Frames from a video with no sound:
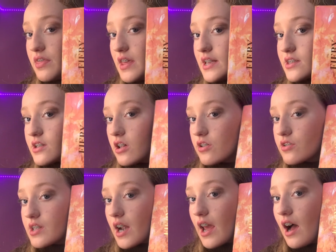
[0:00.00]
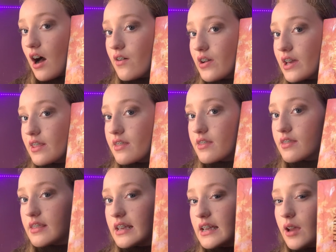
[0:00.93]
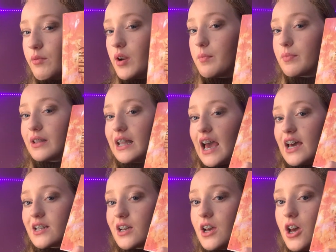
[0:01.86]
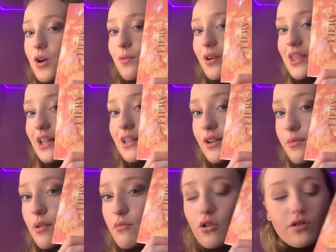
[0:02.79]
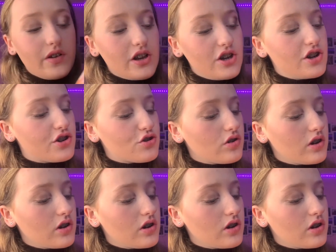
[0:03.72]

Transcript: these colors that I have? I think I want to blend with a little bit more of a neutral